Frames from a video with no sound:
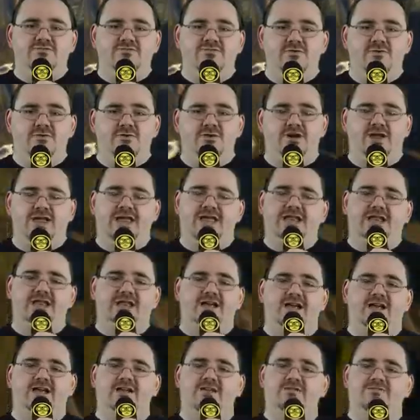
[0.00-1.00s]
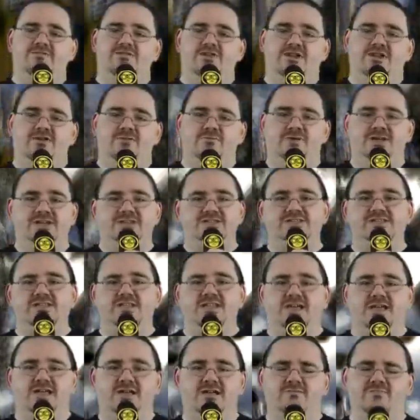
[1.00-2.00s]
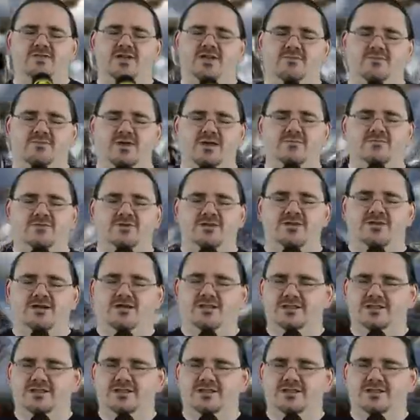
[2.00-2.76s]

for any kind of racing game that might be